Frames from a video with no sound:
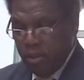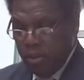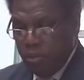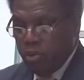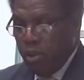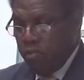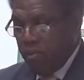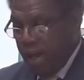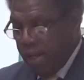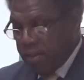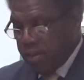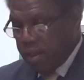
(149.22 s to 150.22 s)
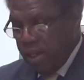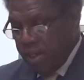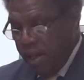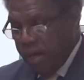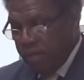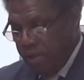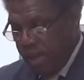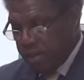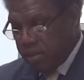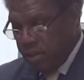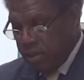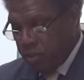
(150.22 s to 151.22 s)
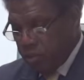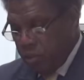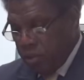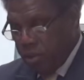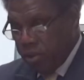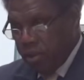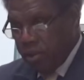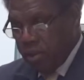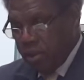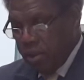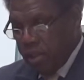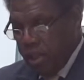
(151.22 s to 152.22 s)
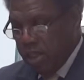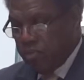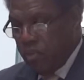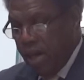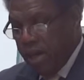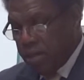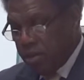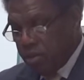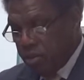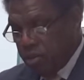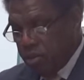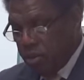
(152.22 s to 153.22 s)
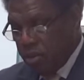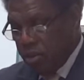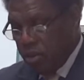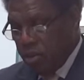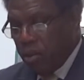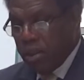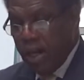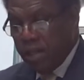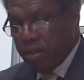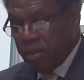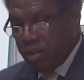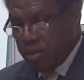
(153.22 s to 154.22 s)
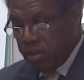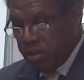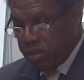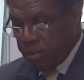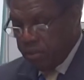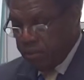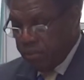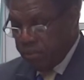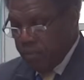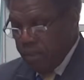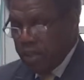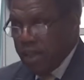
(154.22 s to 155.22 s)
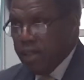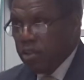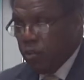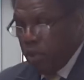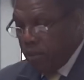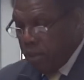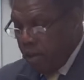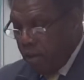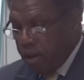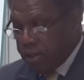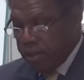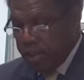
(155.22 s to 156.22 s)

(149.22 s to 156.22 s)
between violence and non-violence in this world. It's violence or non-existence. That is where we are